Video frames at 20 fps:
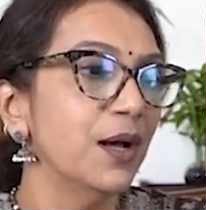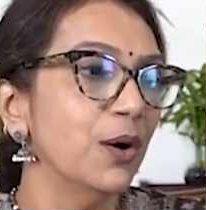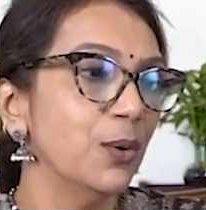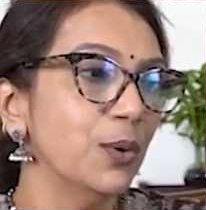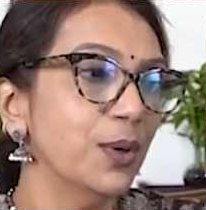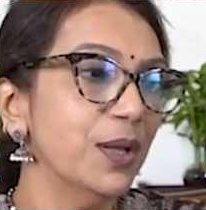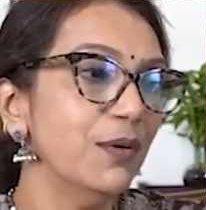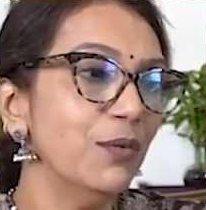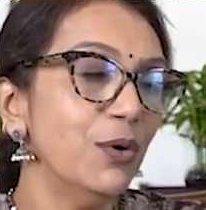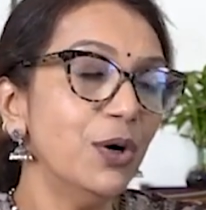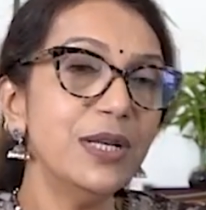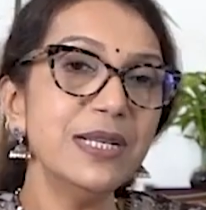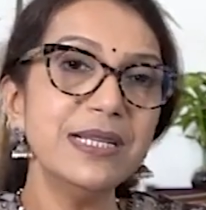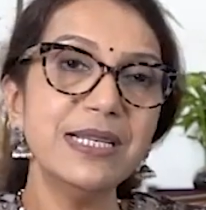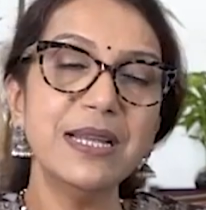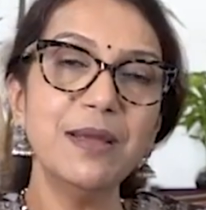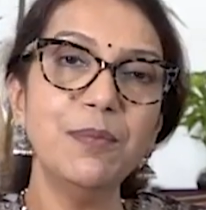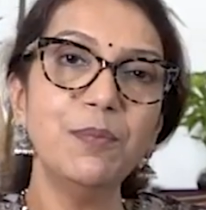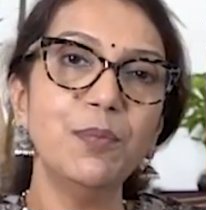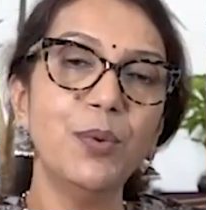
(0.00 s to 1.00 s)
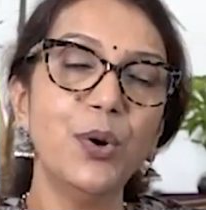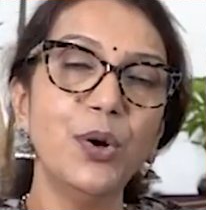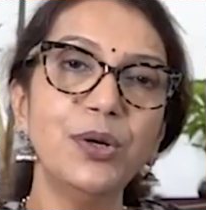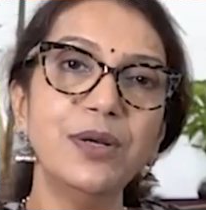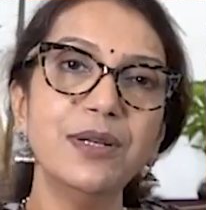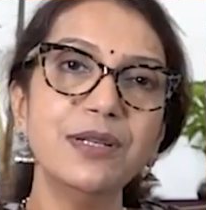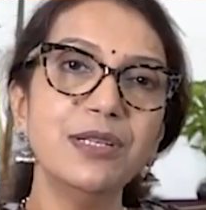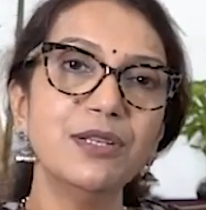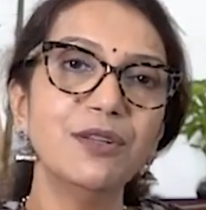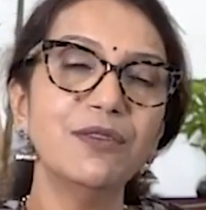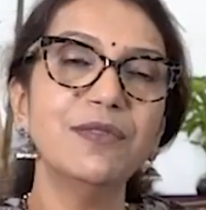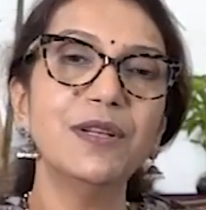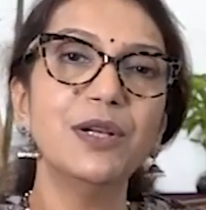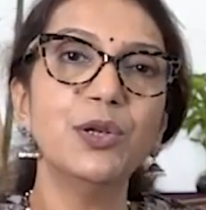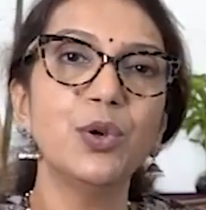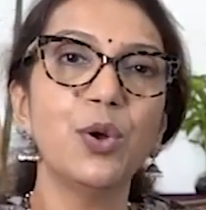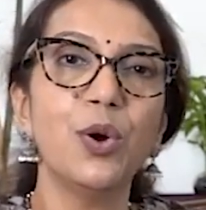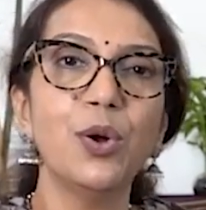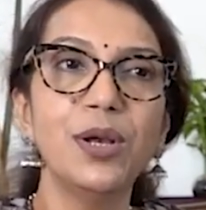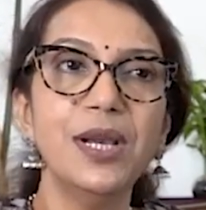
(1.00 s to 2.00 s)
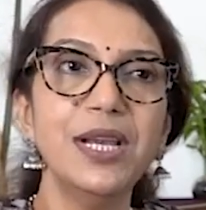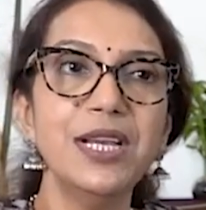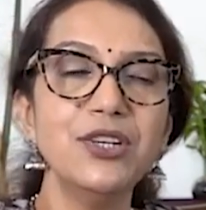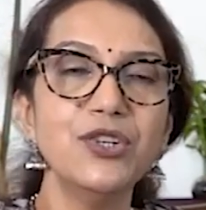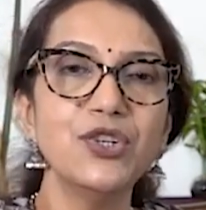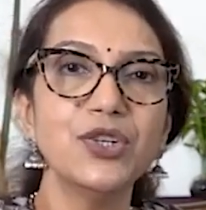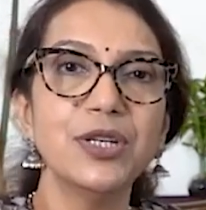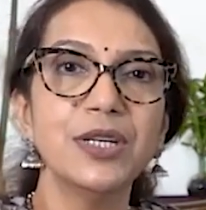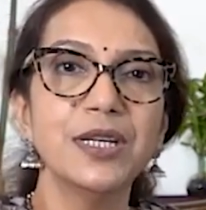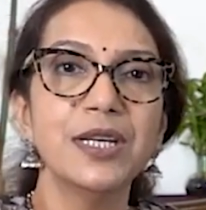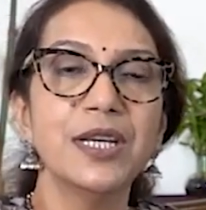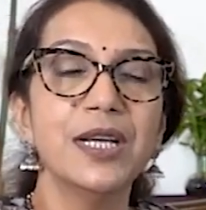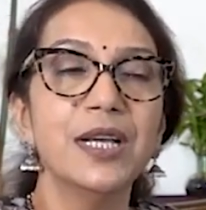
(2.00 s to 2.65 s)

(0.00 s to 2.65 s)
Okay, what is the importance of the knowledge?